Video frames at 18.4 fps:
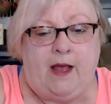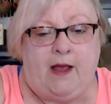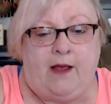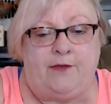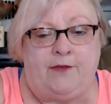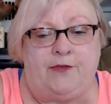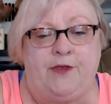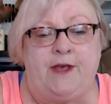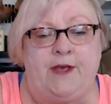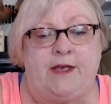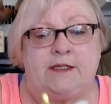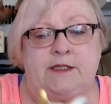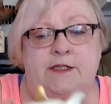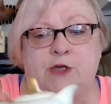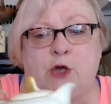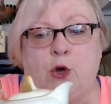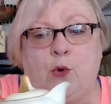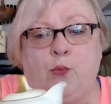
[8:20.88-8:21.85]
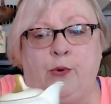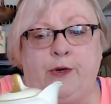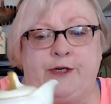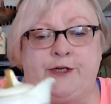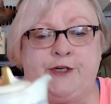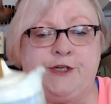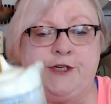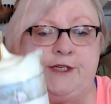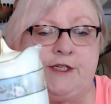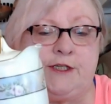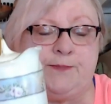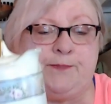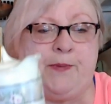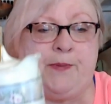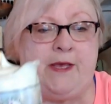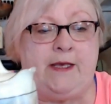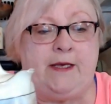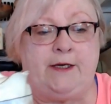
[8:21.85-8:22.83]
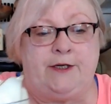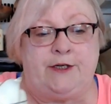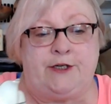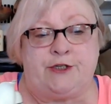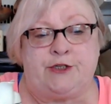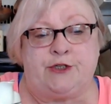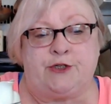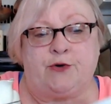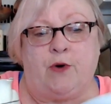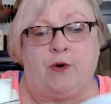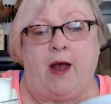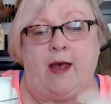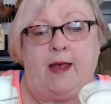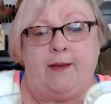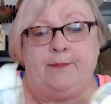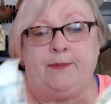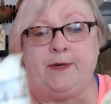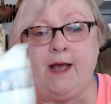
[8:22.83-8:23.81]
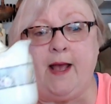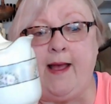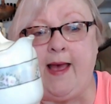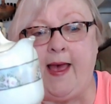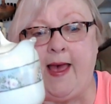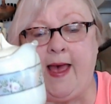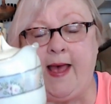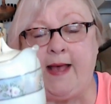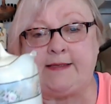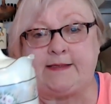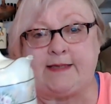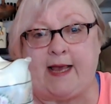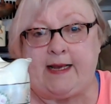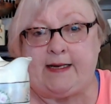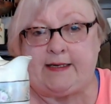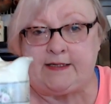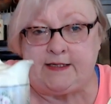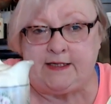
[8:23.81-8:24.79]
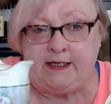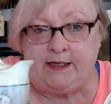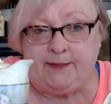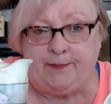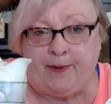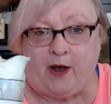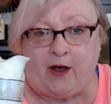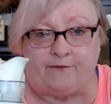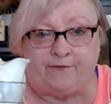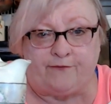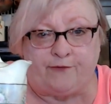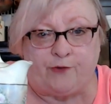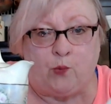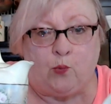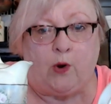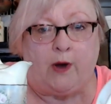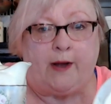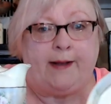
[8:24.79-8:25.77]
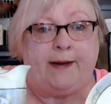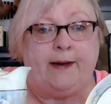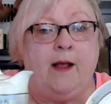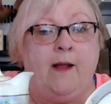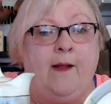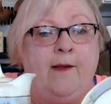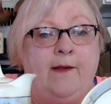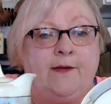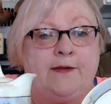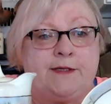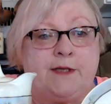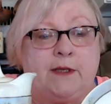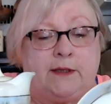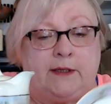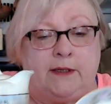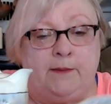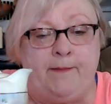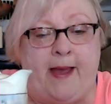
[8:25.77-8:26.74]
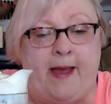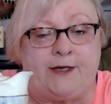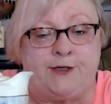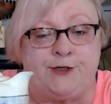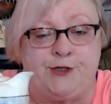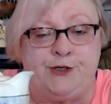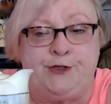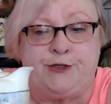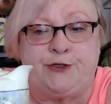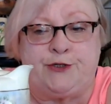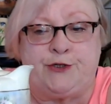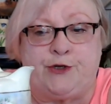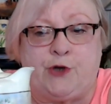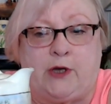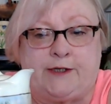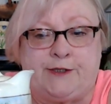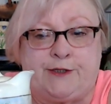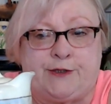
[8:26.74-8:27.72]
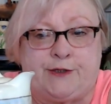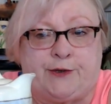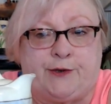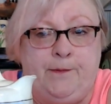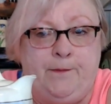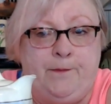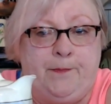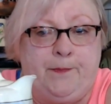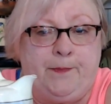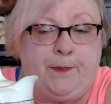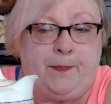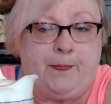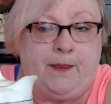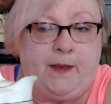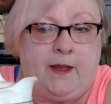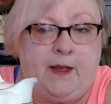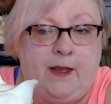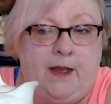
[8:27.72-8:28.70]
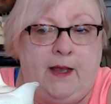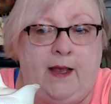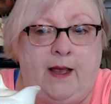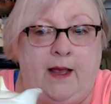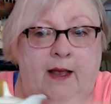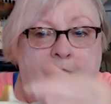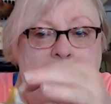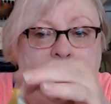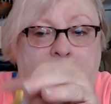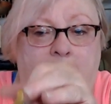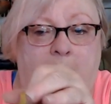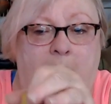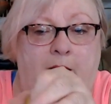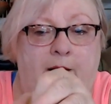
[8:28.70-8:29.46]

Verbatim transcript: This, which is being described as a teapot for one, it's the little matching saucer, uh,